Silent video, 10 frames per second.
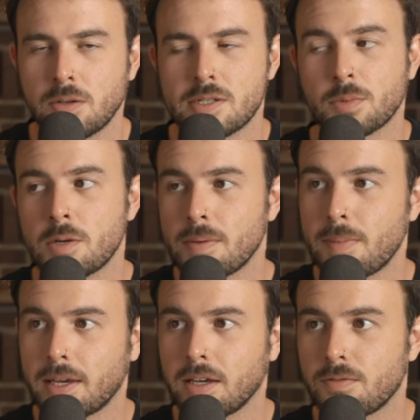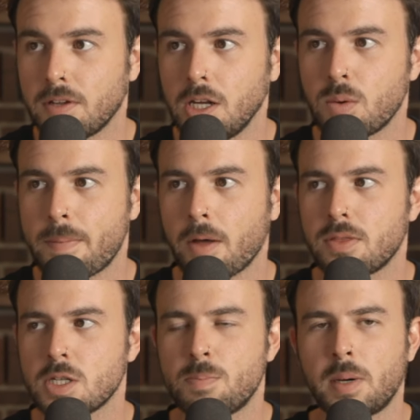because I'm going to be making a video about
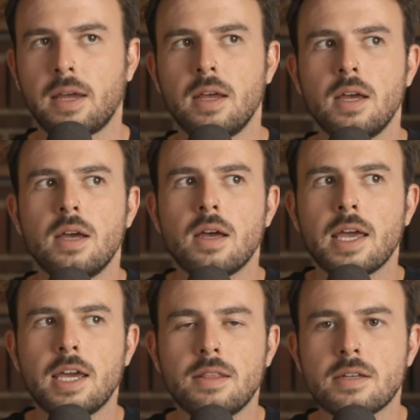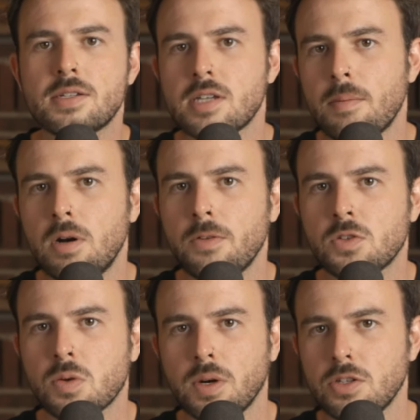this. But in the summer of
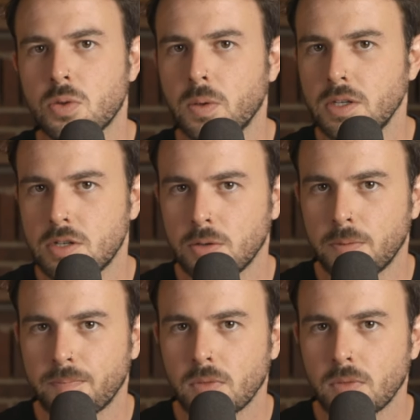2022,